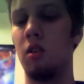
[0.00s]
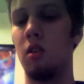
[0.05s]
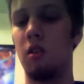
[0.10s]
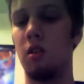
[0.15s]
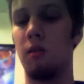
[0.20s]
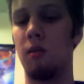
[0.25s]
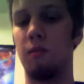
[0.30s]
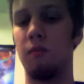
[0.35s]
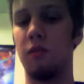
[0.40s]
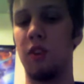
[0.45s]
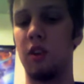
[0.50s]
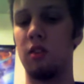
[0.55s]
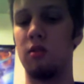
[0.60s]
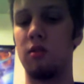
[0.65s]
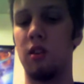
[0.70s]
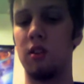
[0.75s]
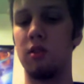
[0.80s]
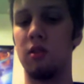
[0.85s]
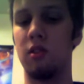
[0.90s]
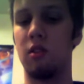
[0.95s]

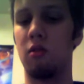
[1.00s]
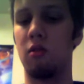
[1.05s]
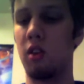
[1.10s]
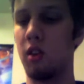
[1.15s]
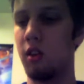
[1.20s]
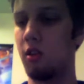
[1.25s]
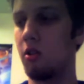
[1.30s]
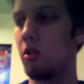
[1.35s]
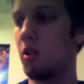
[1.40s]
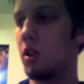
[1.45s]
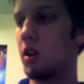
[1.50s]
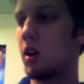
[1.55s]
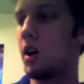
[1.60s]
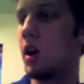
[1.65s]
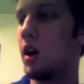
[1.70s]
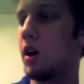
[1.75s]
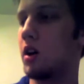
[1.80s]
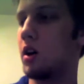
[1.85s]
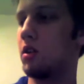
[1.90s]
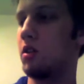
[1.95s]
Eldrazi Green or
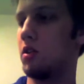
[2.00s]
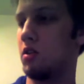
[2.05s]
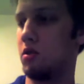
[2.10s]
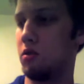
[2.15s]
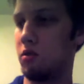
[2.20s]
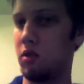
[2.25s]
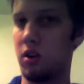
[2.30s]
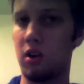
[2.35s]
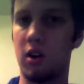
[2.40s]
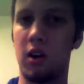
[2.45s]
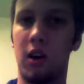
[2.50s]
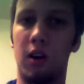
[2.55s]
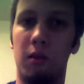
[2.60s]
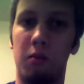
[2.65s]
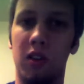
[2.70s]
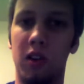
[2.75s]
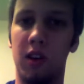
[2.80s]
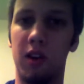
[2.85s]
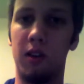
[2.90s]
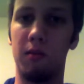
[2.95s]
Kago or
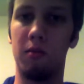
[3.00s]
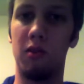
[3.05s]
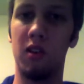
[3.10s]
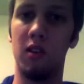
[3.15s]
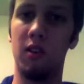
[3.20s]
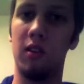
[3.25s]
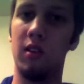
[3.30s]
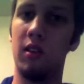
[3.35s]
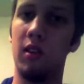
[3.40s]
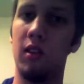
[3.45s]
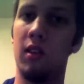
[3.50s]
Kawblade, but